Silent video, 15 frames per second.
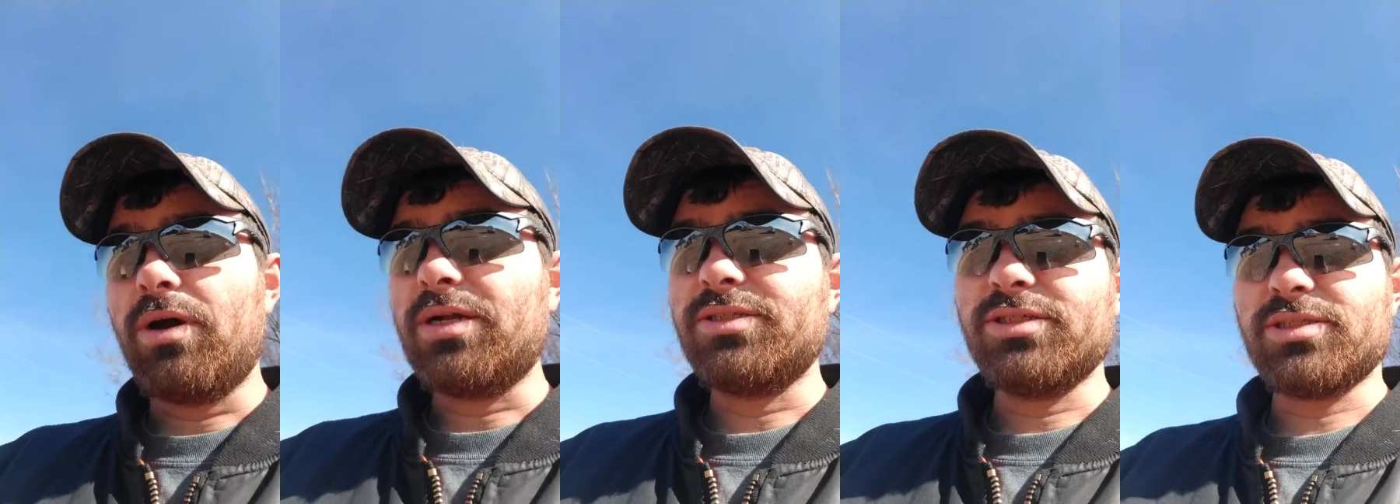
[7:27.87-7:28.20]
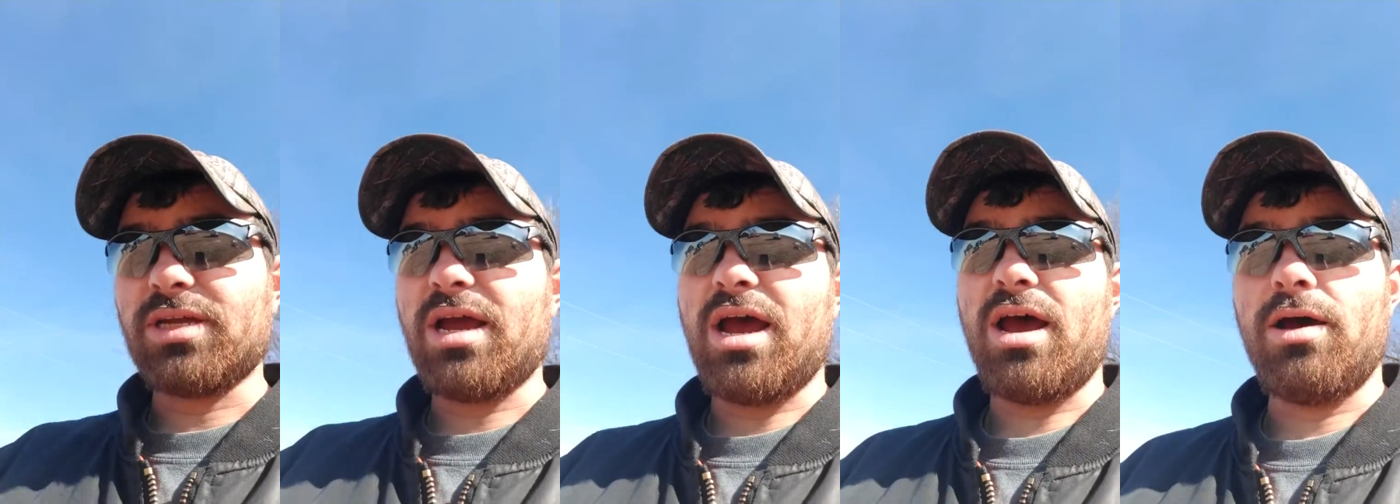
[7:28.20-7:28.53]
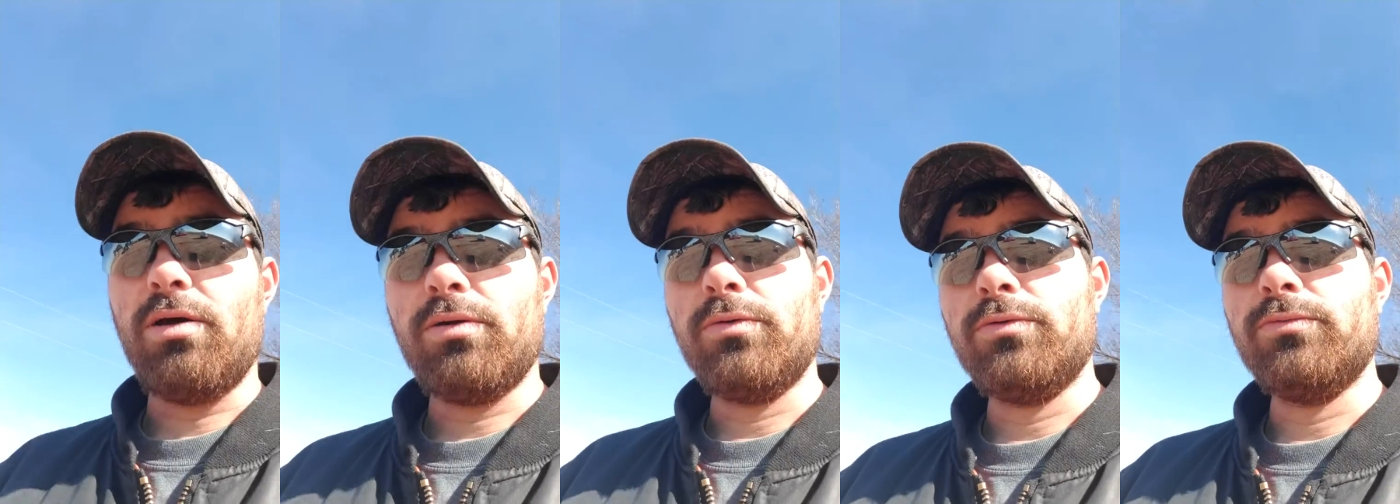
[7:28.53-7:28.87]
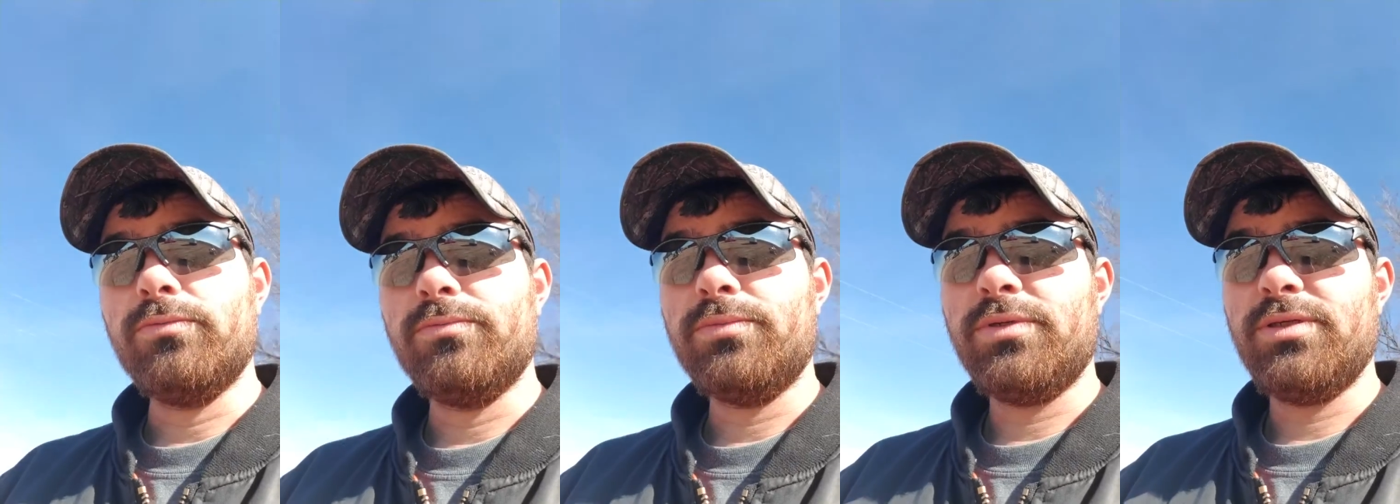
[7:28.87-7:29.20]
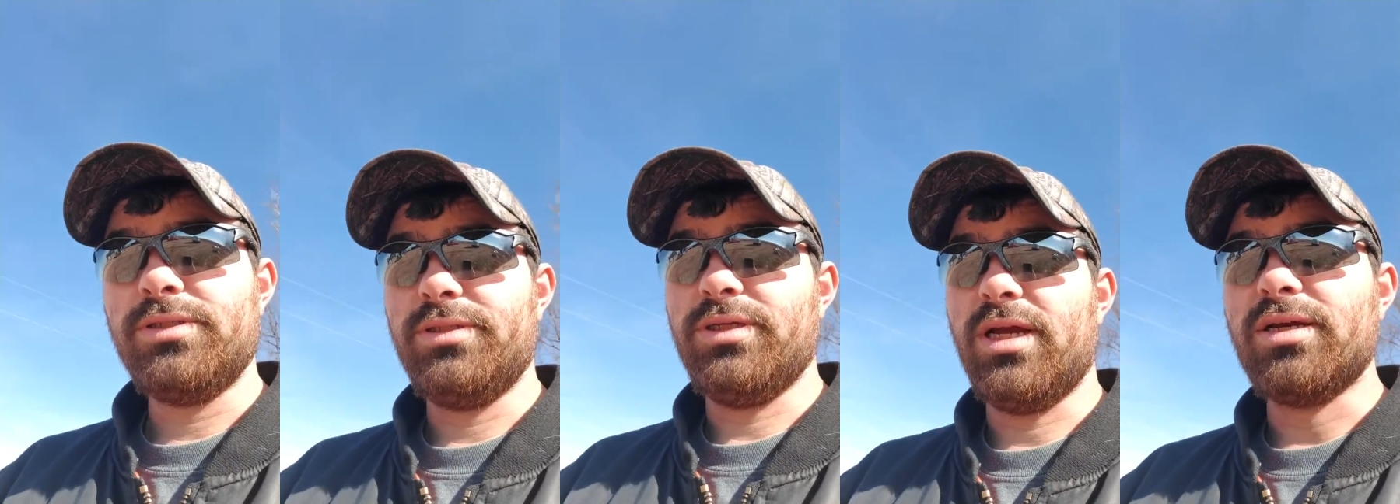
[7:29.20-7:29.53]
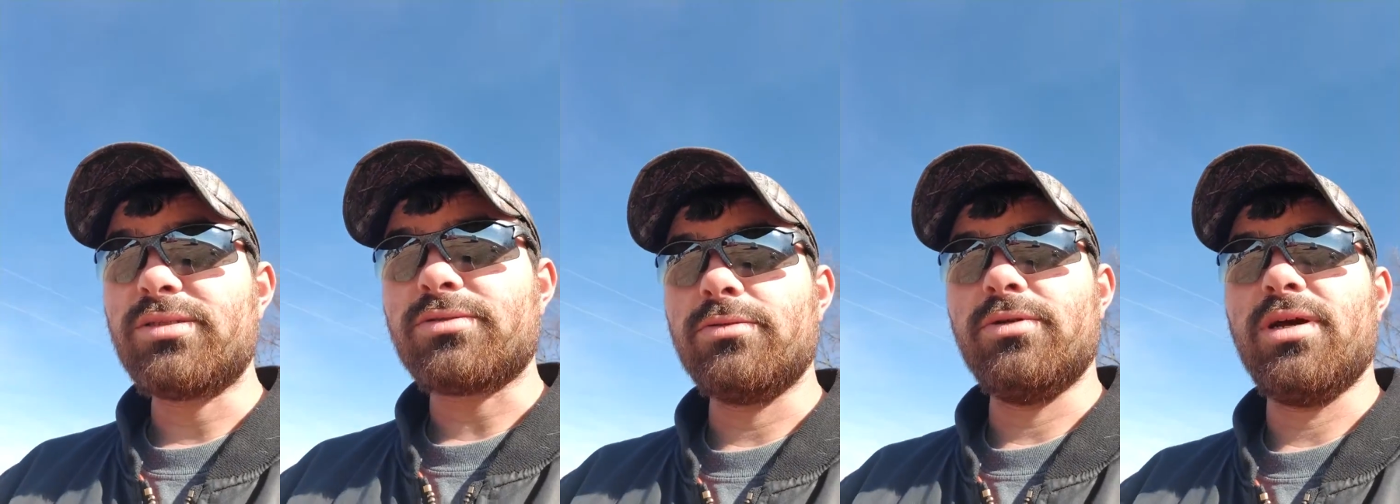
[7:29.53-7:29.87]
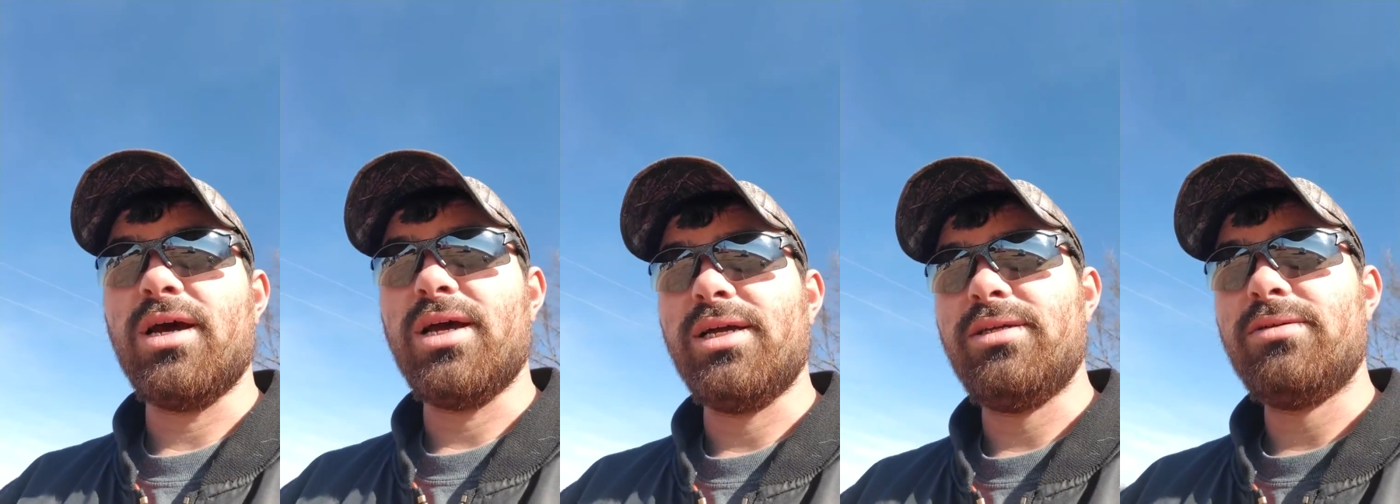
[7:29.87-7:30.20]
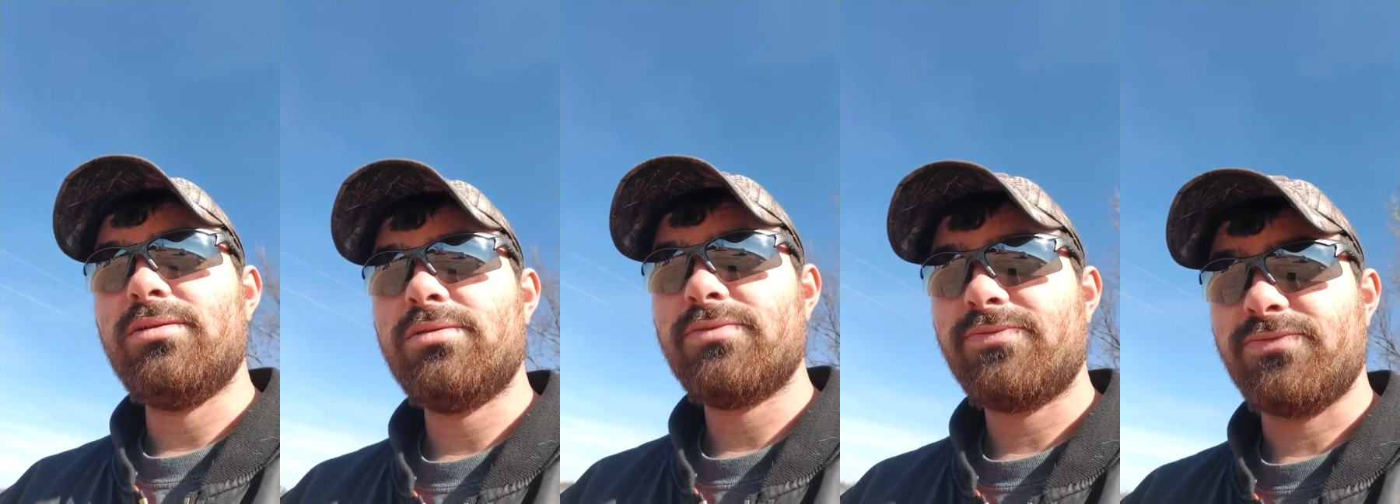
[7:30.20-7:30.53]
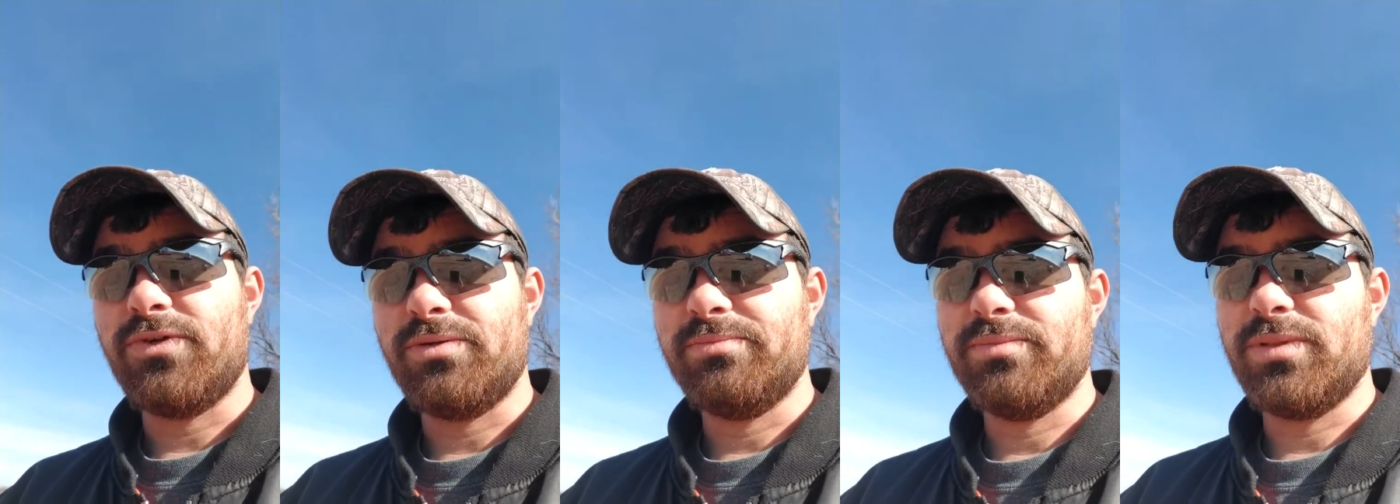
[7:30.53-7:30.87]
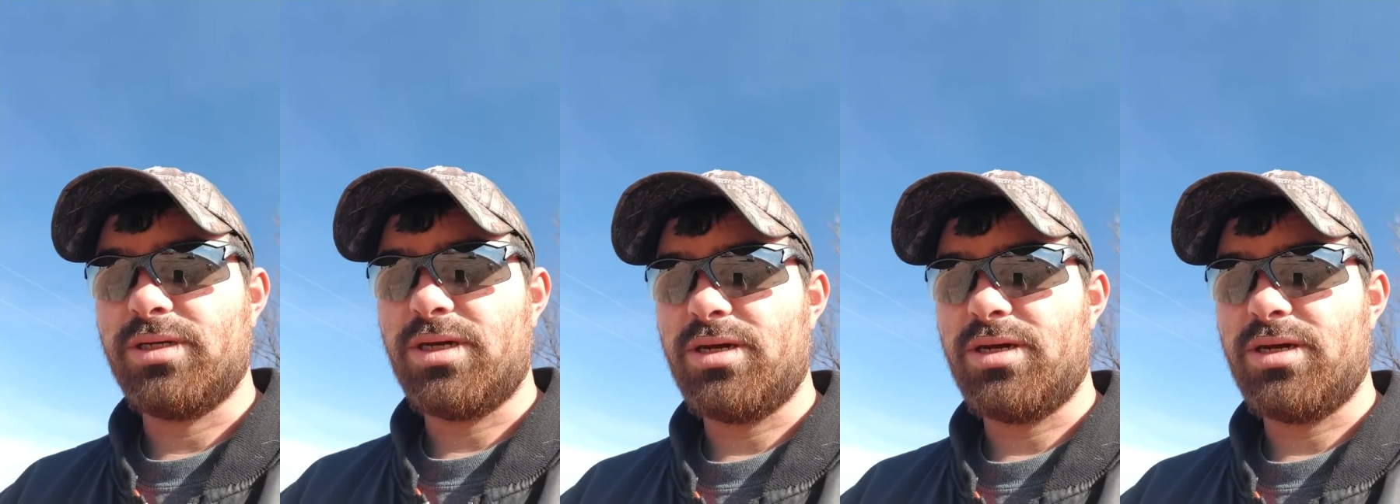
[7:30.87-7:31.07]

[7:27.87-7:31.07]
I just got home yesterday from